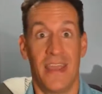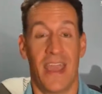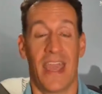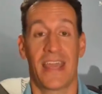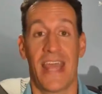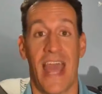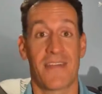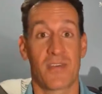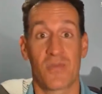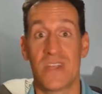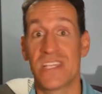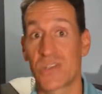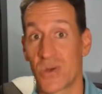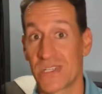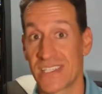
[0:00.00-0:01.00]
and have a
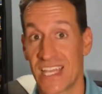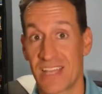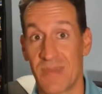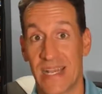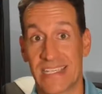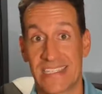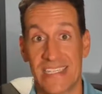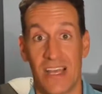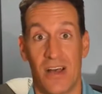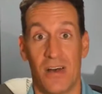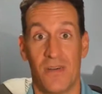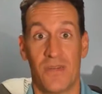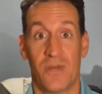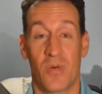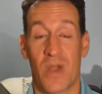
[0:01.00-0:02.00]
resource like myself
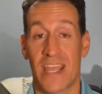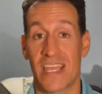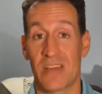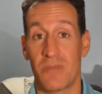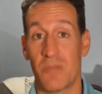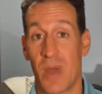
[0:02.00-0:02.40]
where I can